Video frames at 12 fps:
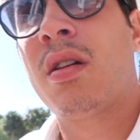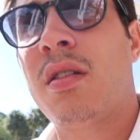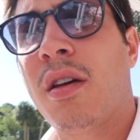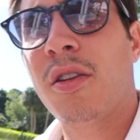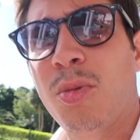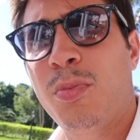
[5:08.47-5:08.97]

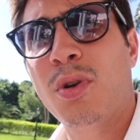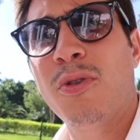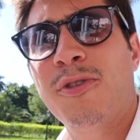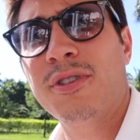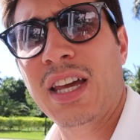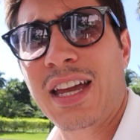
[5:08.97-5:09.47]
Another
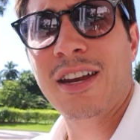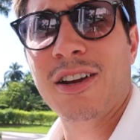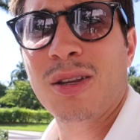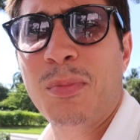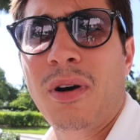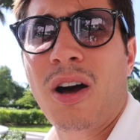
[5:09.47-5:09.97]
beautiful day here
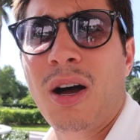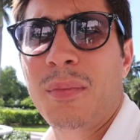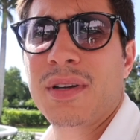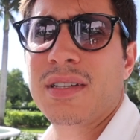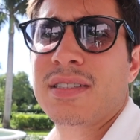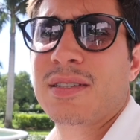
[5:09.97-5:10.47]
in the
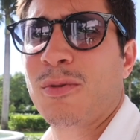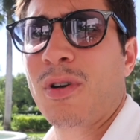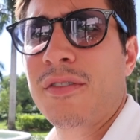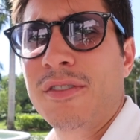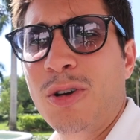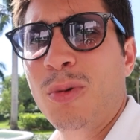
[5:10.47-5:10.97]
Bahamas. We're
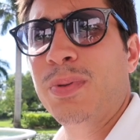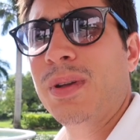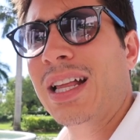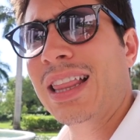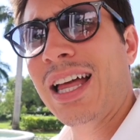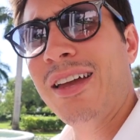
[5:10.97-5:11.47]
off to go
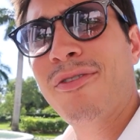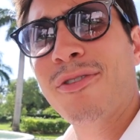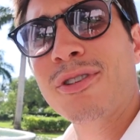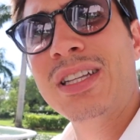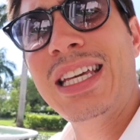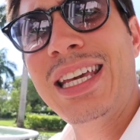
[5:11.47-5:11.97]
play
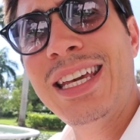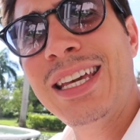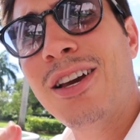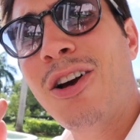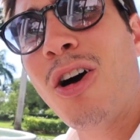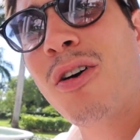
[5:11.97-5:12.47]
Lyford
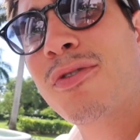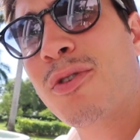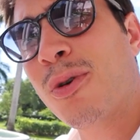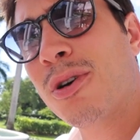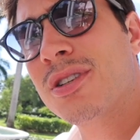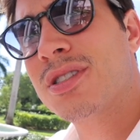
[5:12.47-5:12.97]
Cay Golf
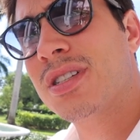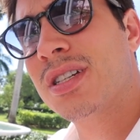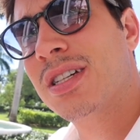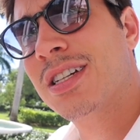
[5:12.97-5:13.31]
Course.